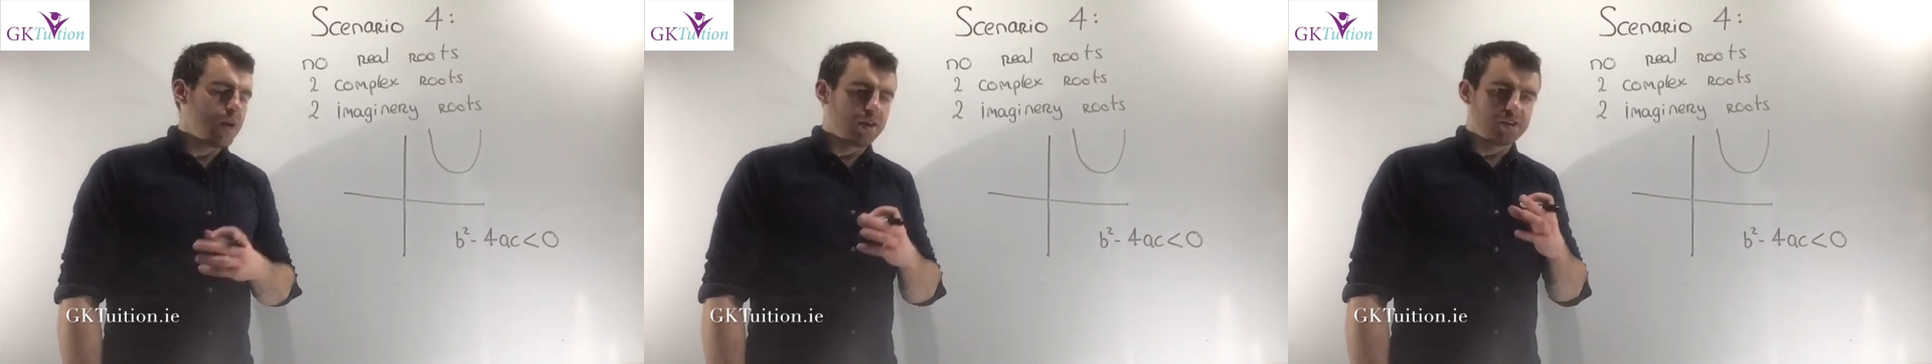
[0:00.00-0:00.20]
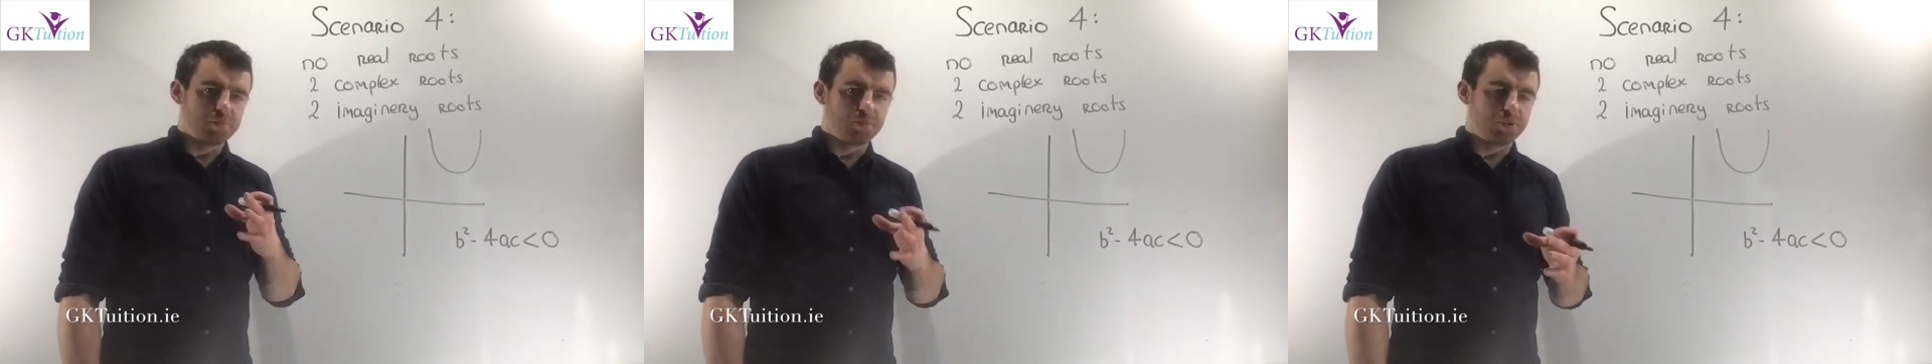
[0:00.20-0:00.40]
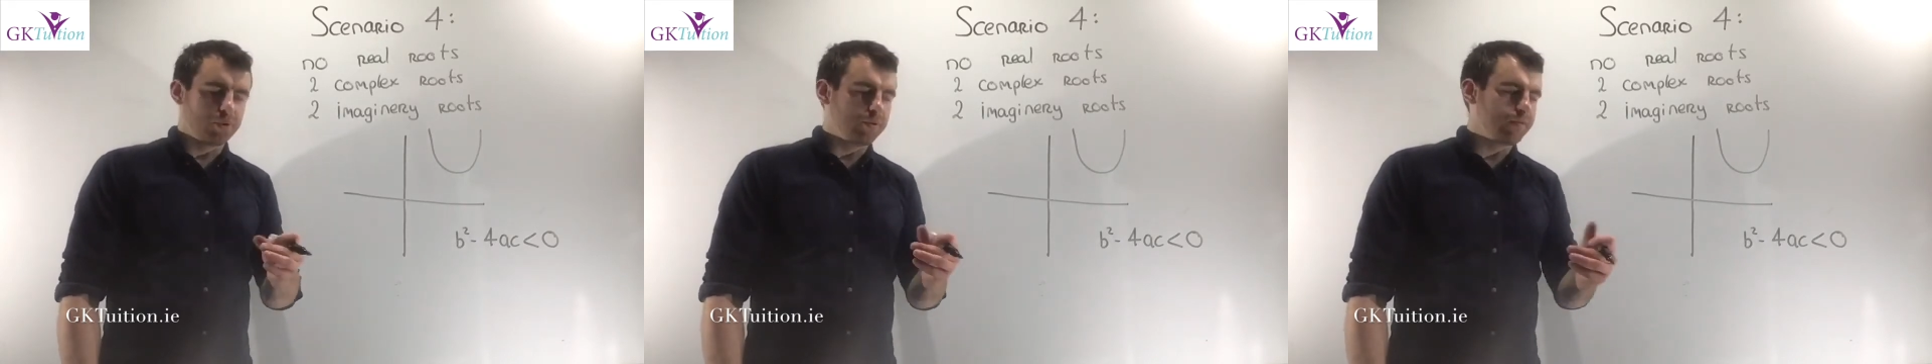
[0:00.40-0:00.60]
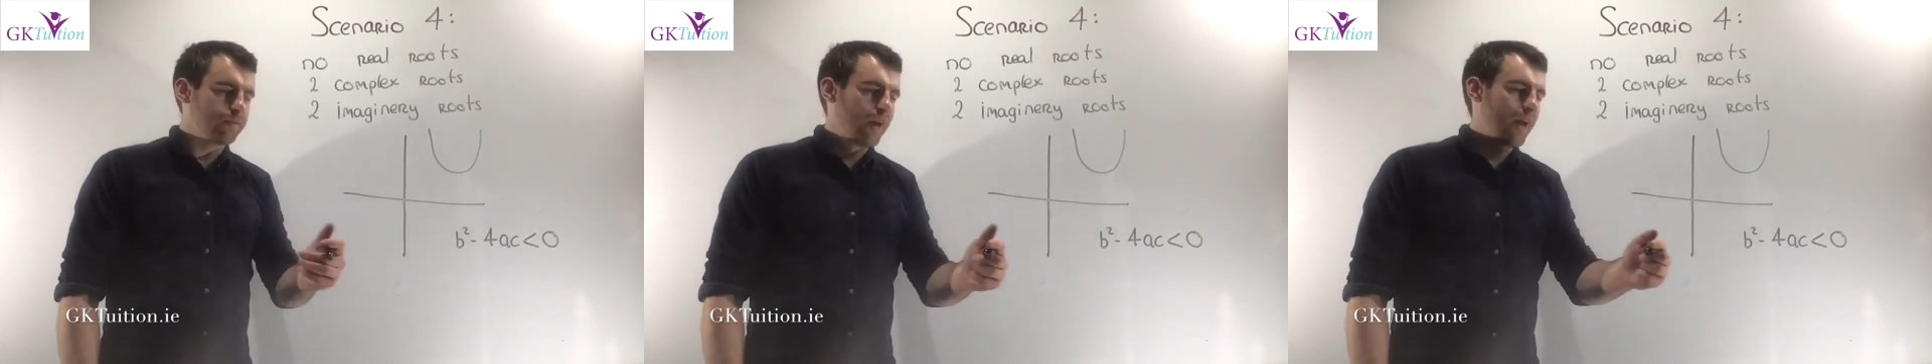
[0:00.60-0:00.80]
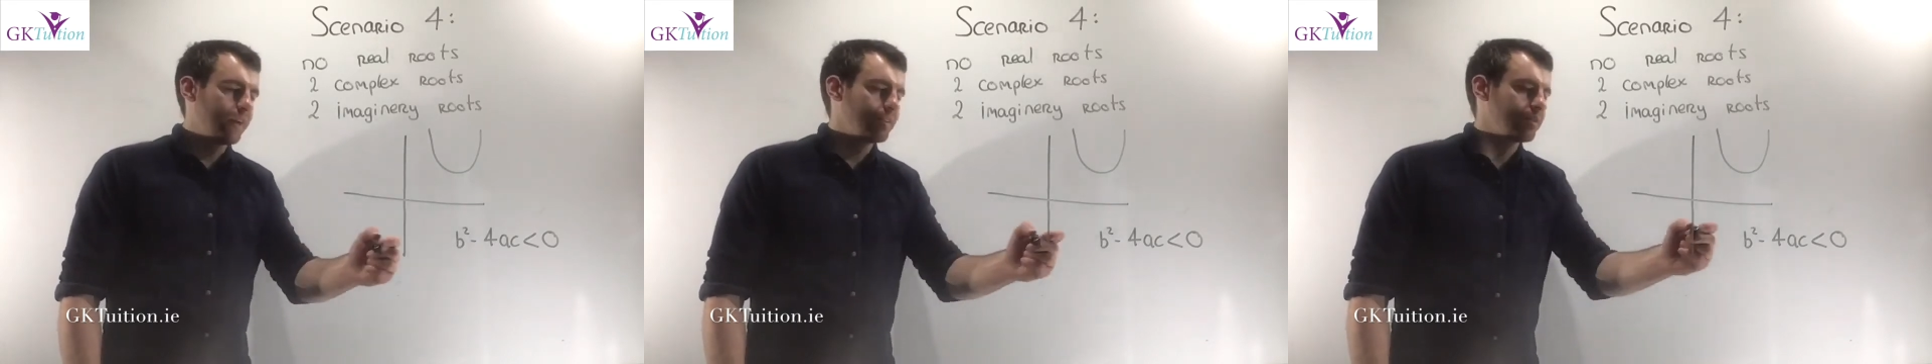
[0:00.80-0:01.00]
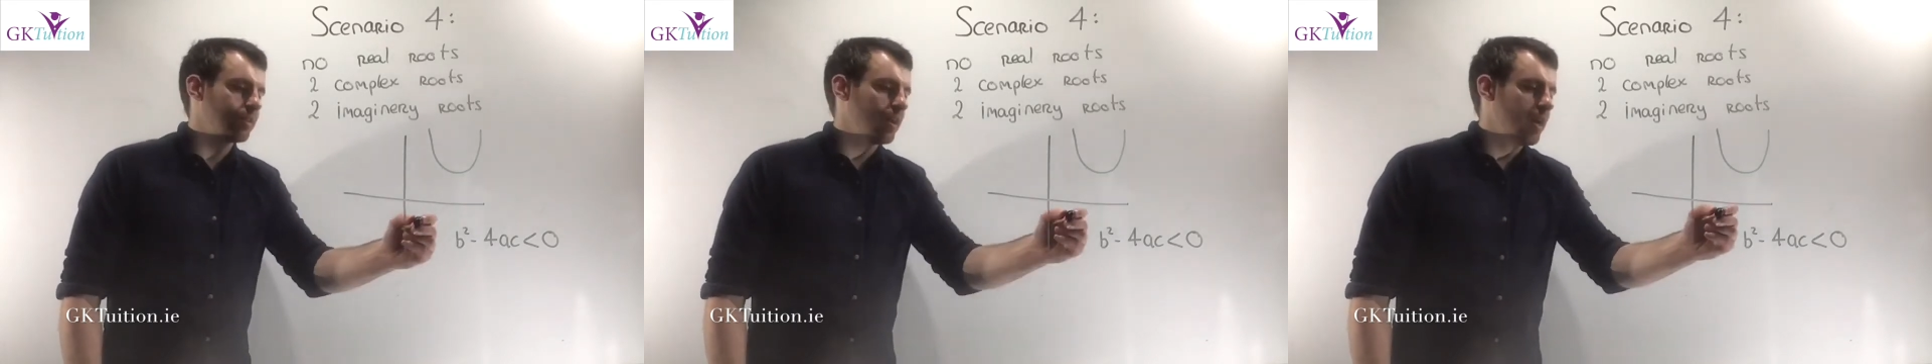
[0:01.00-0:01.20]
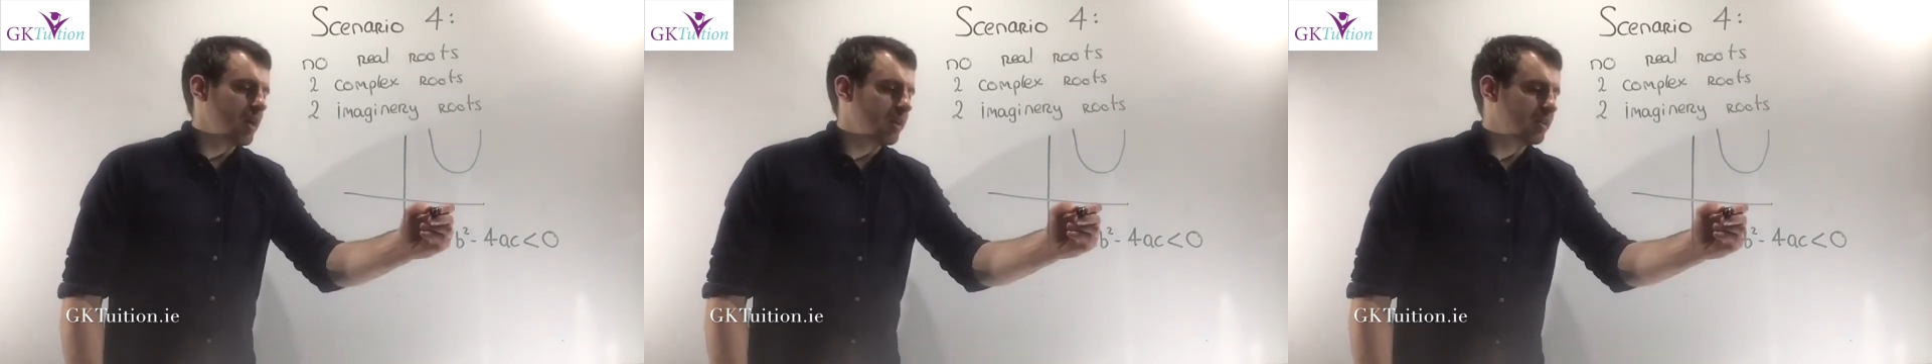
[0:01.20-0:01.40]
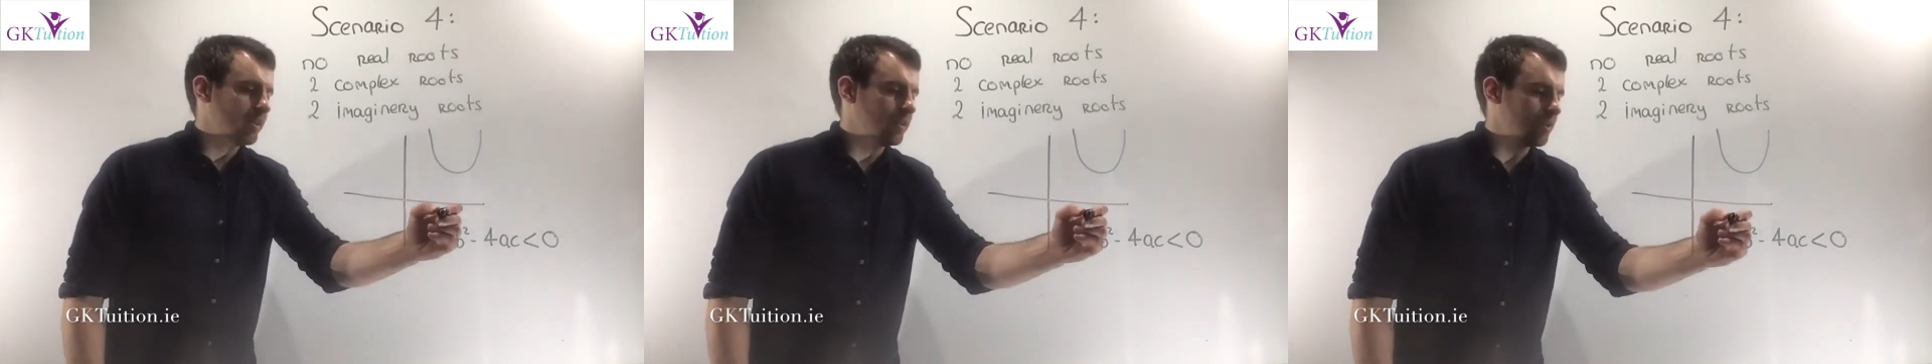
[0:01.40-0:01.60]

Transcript: To prove that, the